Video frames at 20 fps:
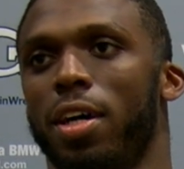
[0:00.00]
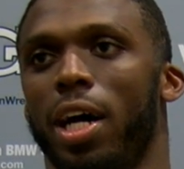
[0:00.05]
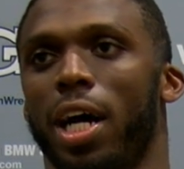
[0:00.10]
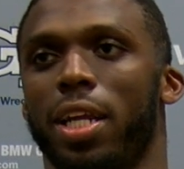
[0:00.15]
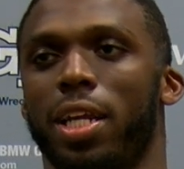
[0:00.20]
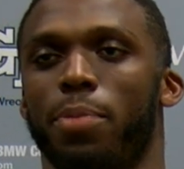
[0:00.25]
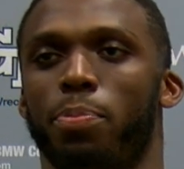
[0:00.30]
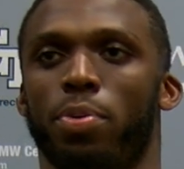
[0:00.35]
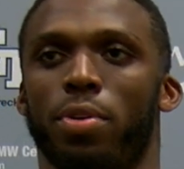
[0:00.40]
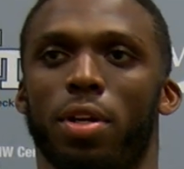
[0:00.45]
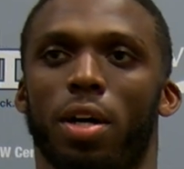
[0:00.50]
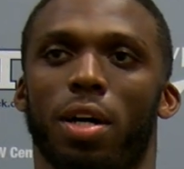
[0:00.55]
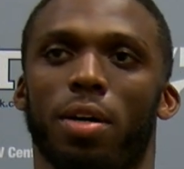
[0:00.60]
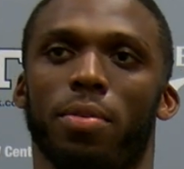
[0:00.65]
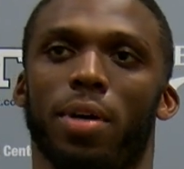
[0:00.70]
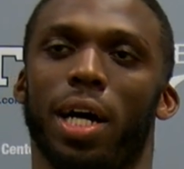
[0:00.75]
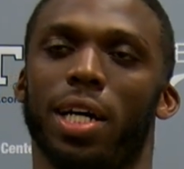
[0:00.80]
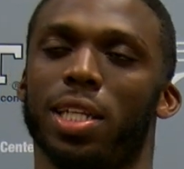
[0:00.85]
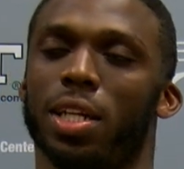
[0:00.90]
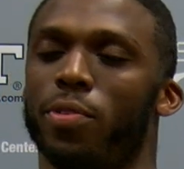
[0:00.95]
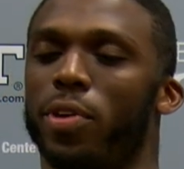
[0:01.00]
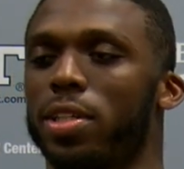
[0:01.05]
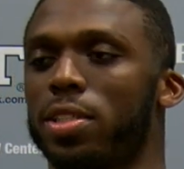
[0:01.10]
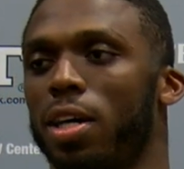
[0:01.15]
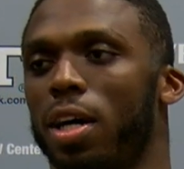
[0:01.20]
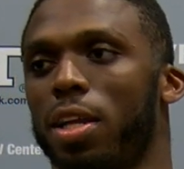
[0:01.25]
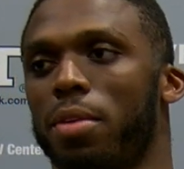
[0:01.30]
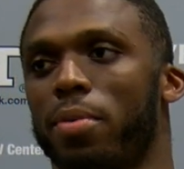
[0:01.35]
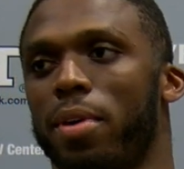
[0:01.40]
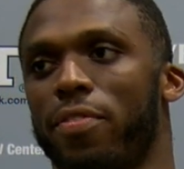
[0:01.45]
I direct
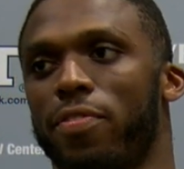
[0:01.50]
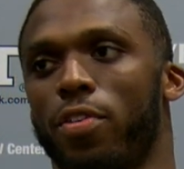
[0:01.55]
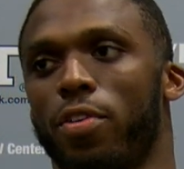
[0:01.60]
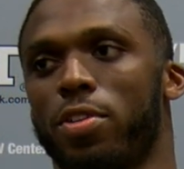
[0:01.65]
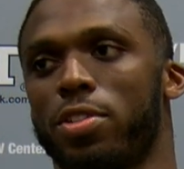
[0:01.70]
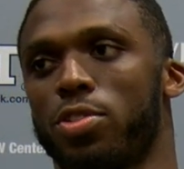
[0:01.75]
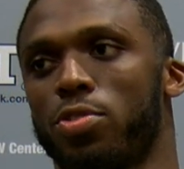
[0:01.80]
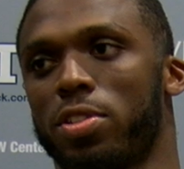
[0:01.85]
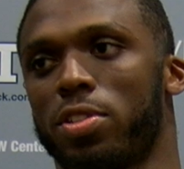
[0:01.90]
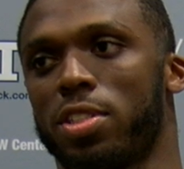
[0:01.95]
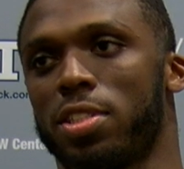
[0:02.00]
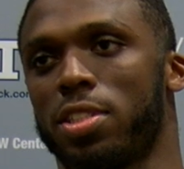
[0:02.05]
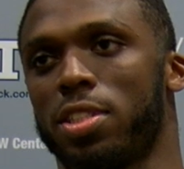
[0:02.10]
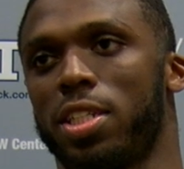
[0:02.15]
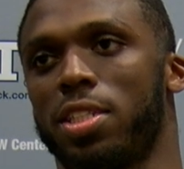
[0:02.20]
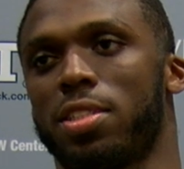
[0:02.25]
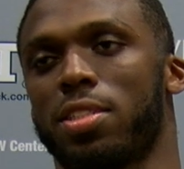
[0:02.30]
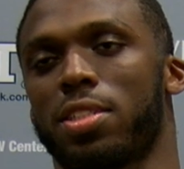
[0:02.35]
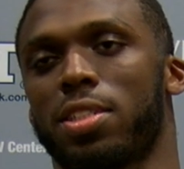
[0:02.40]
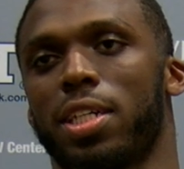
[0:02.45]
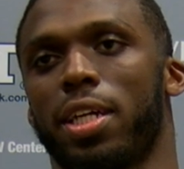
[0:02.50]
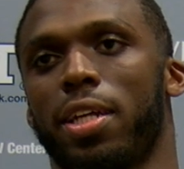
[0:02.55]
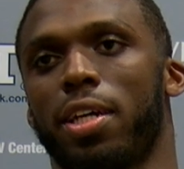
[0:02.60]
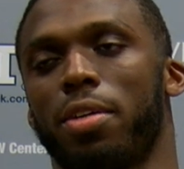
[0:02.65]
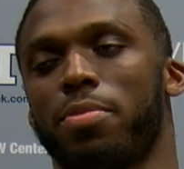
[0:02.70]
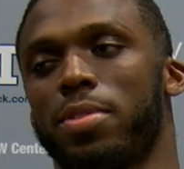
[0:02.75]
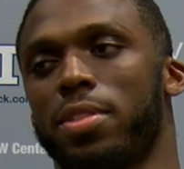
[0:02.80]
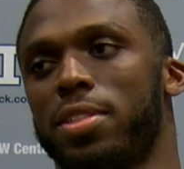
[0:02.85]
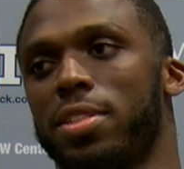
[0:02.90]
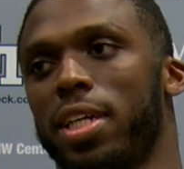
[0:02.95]
all of my focus towards the season because that'll
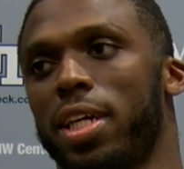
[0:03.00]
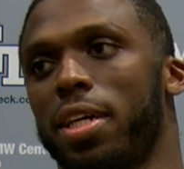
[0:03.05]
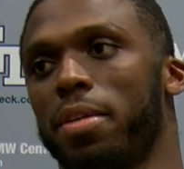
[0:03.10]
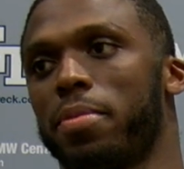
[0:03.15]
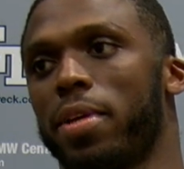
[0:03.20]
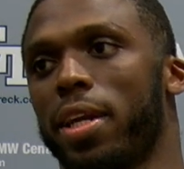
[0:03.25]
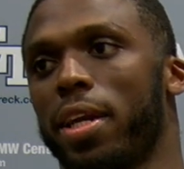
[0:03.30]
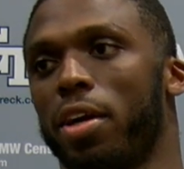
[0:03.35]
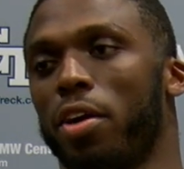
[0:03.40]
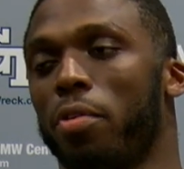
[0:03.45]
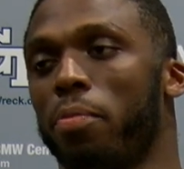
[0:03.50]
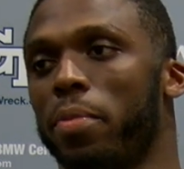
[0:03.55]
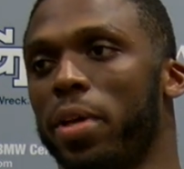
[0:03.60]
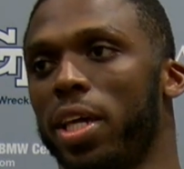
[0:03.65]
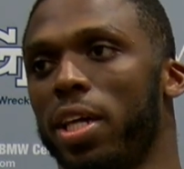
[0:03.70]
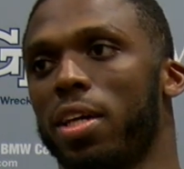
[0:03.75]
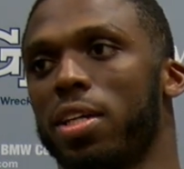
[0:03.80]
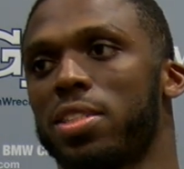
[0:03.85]
help the team, that'll help me.